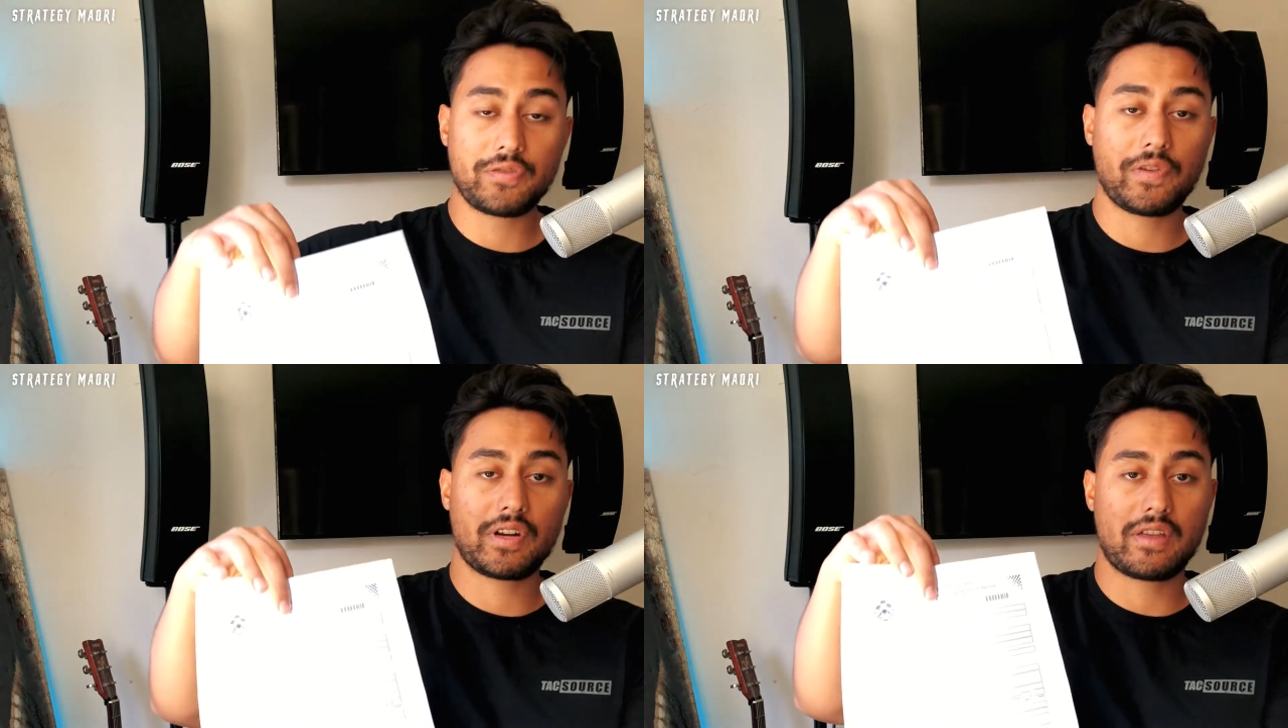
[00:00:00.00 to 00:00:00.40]

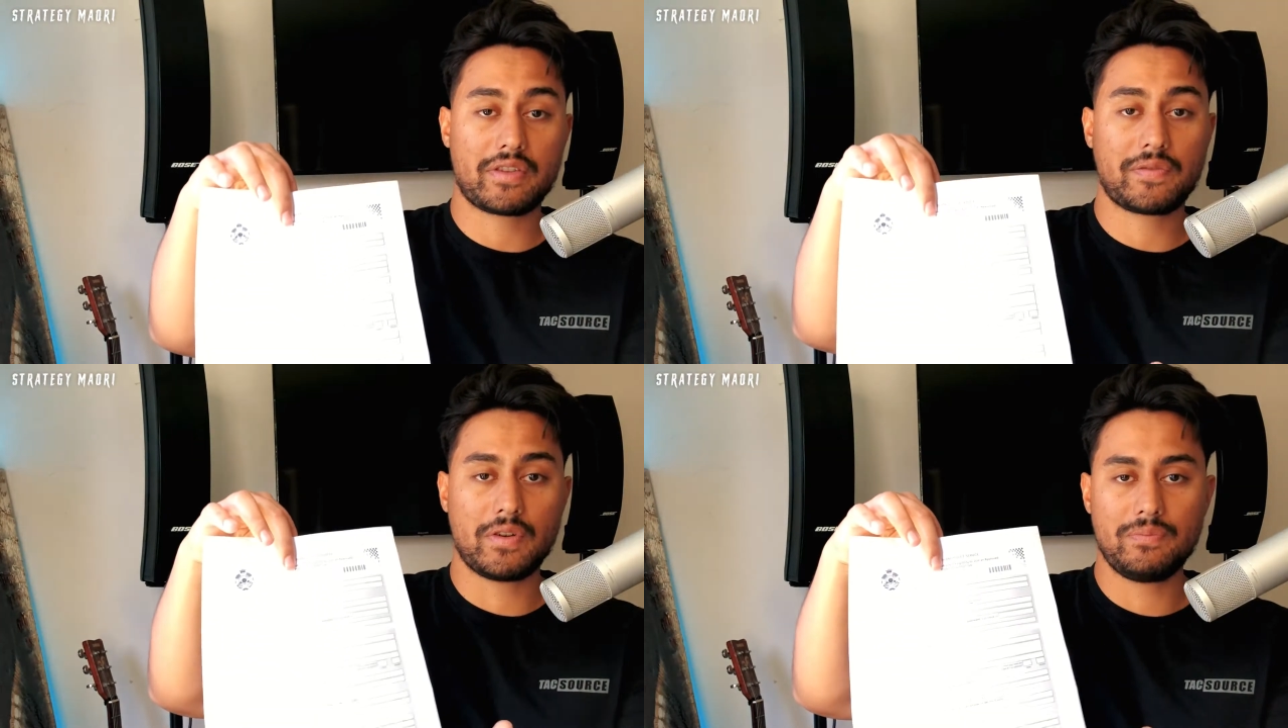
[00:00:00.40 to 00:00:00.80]
you've filled out
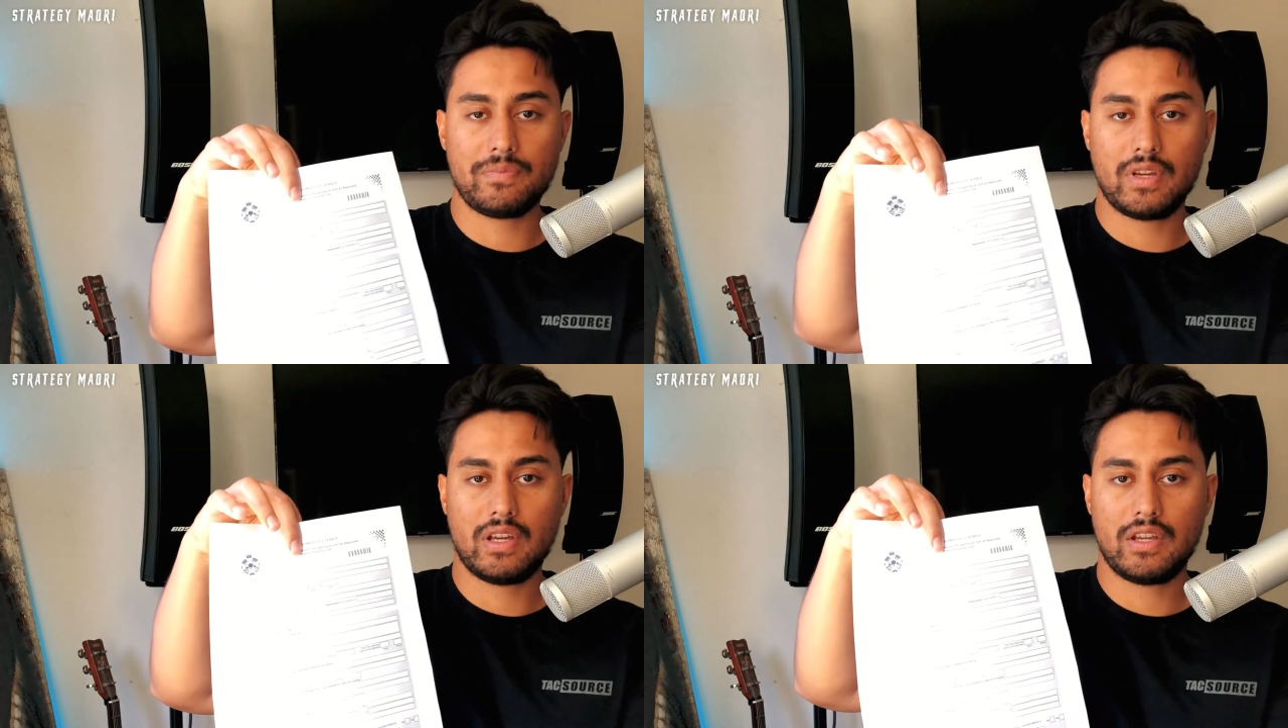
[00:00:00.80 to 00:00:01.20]
this form,
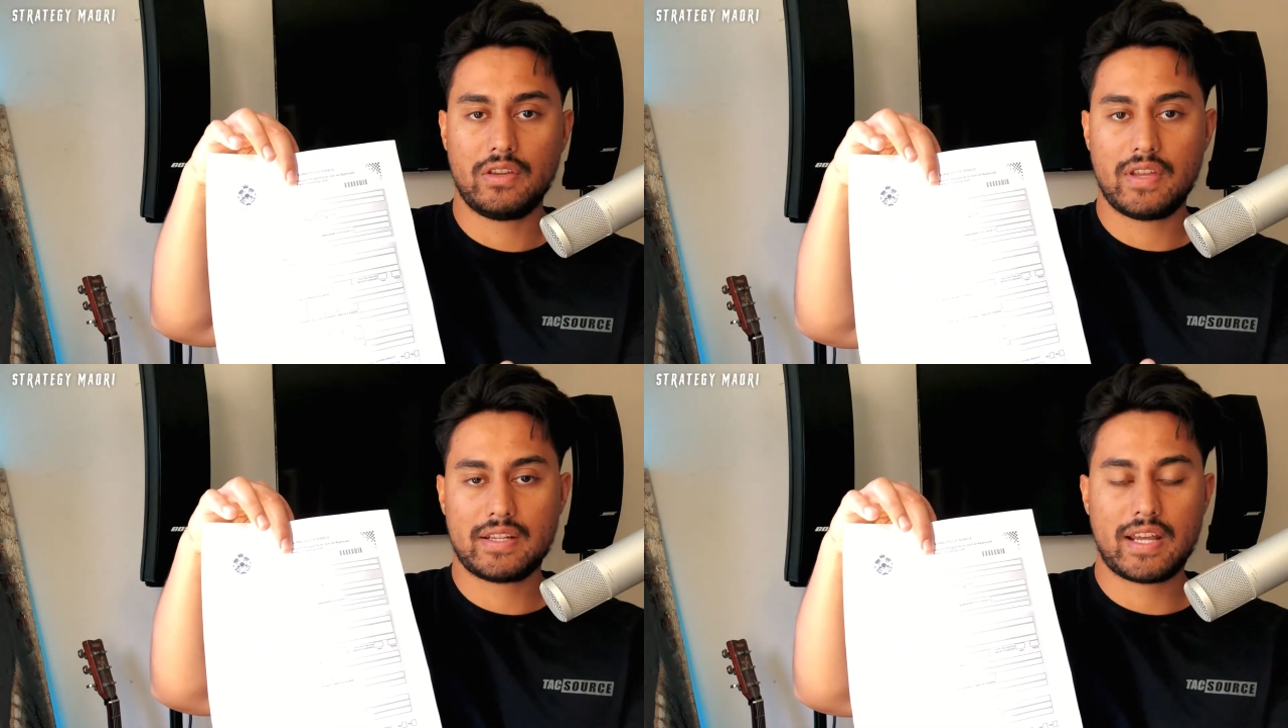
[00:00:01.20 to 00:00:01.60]

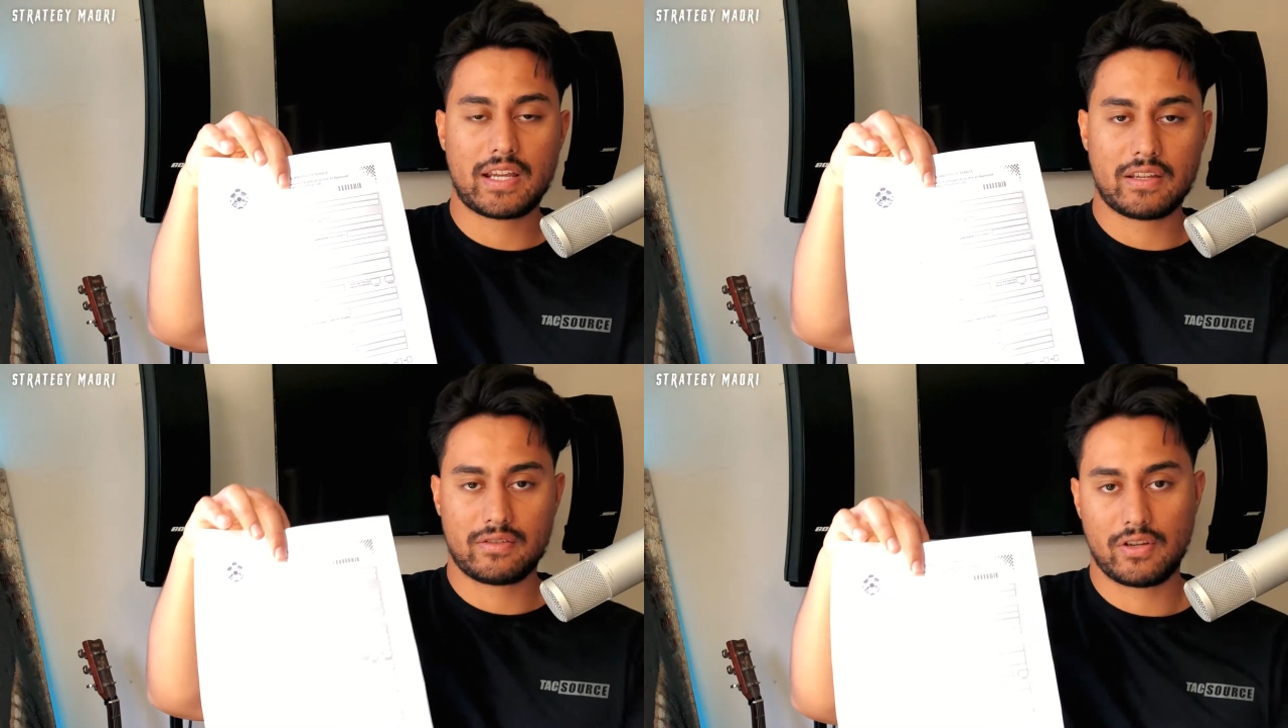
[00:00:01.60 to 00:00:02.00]
you then
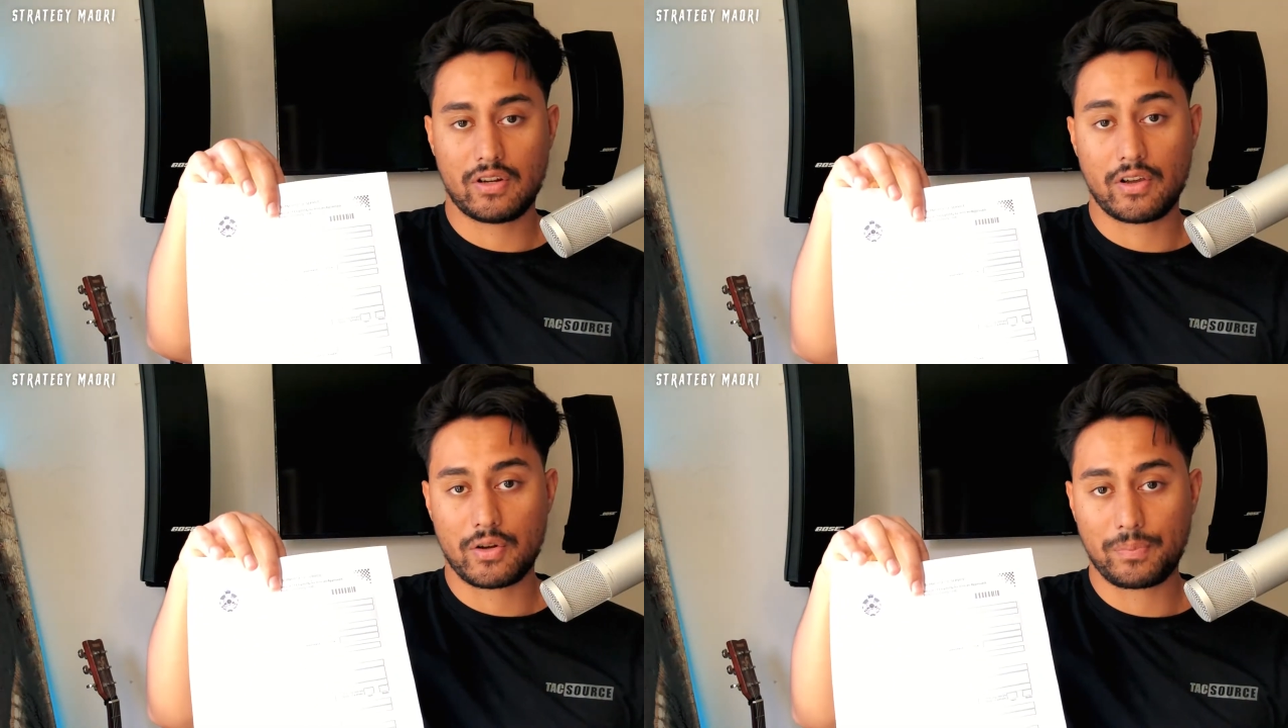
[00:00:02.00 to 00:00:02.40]
take it to your
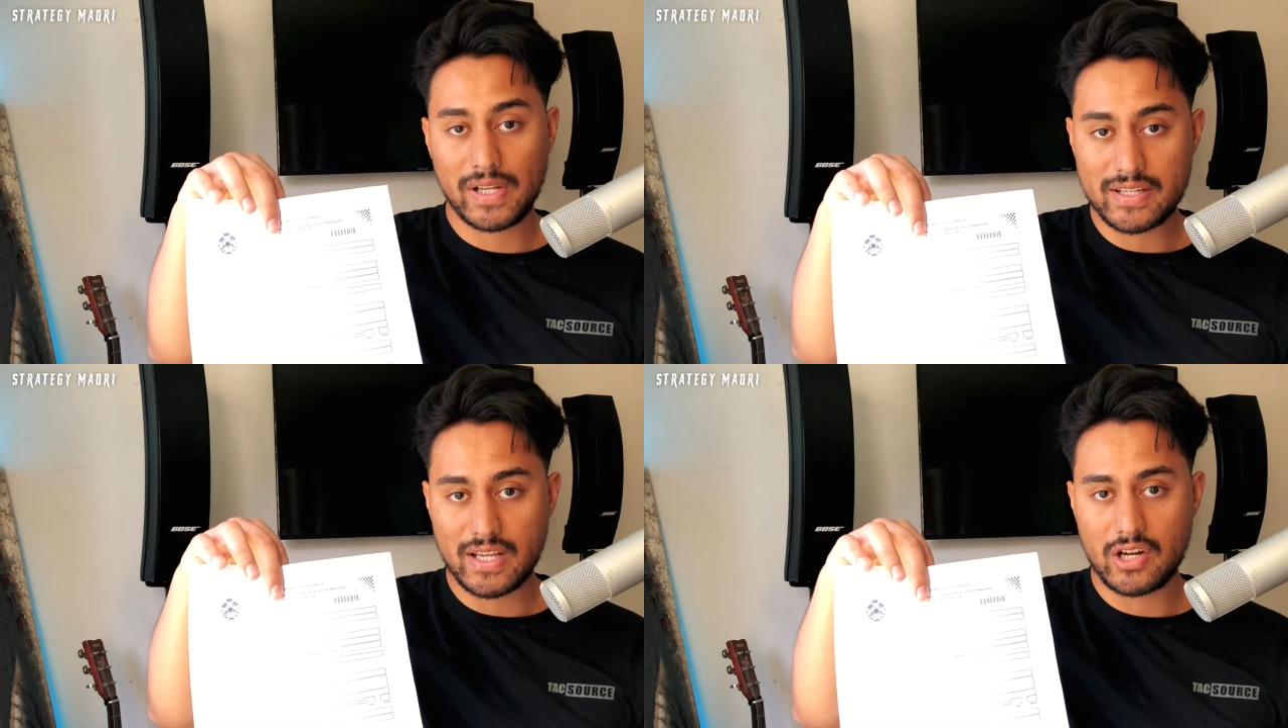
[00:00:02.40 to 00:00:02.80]
local
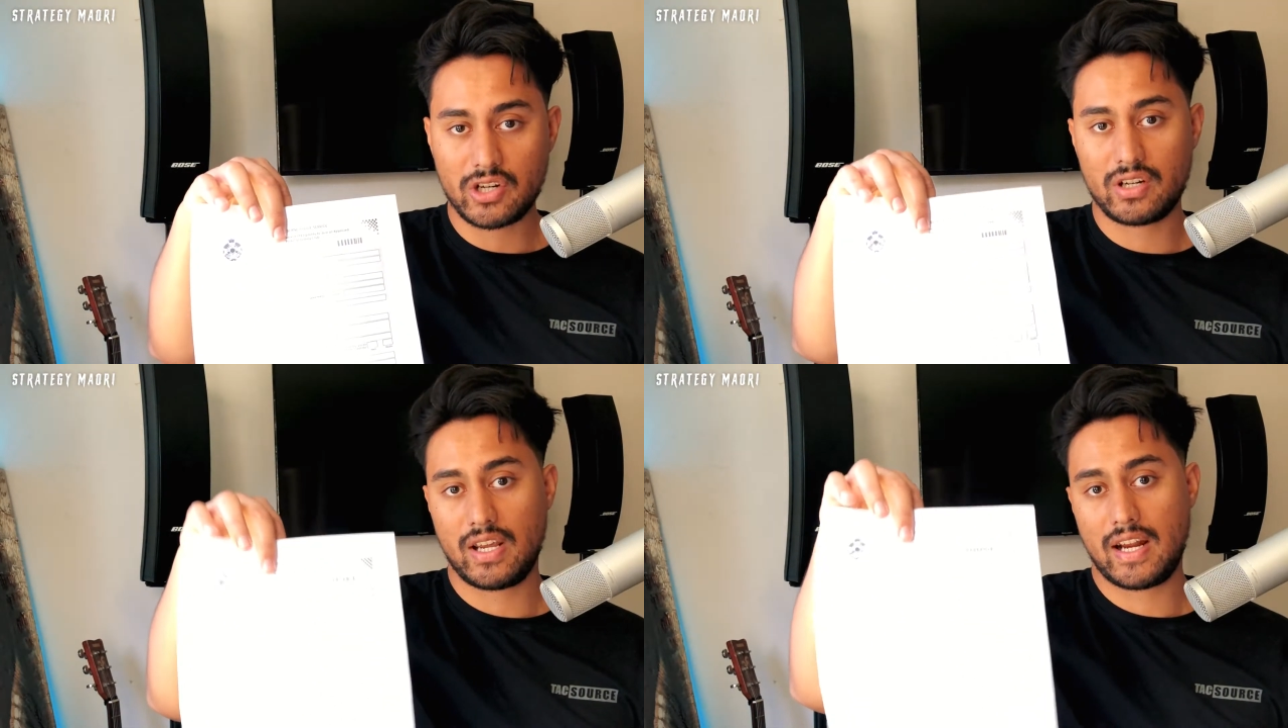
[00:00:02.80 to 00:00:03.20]
police
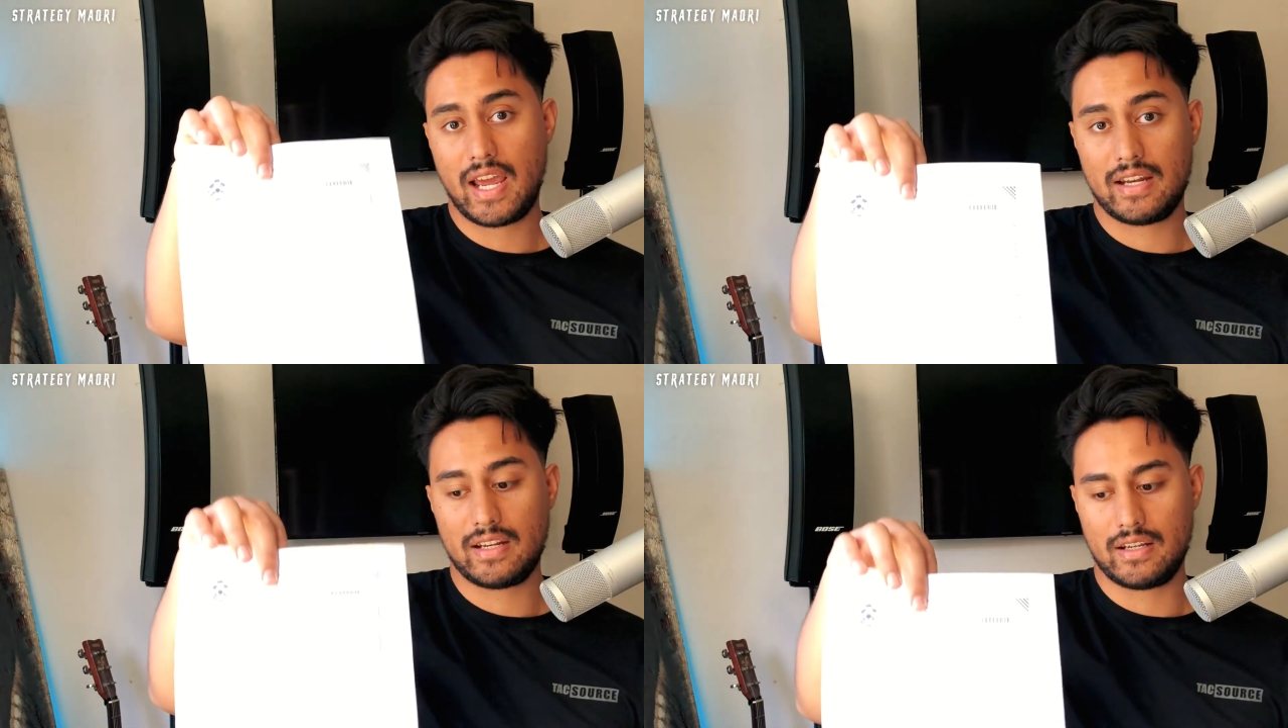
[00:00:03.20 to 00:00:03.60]
station and
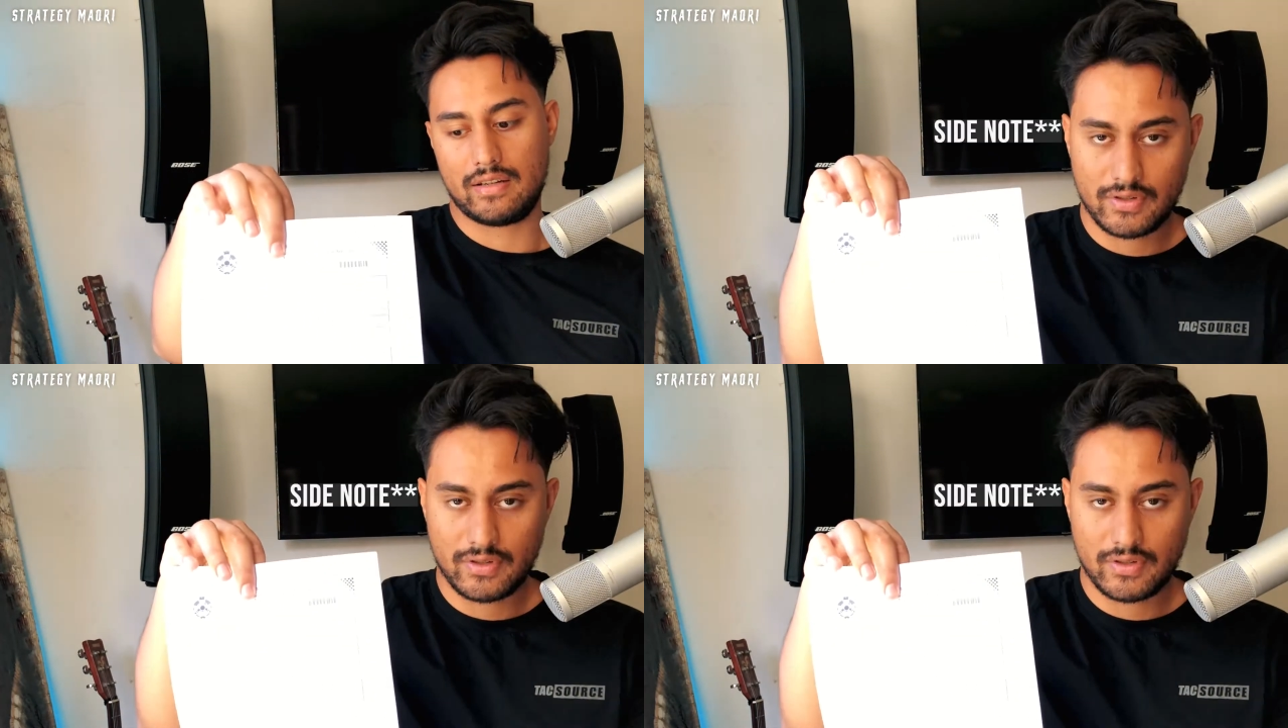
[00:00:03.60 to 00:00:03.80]
hand it in.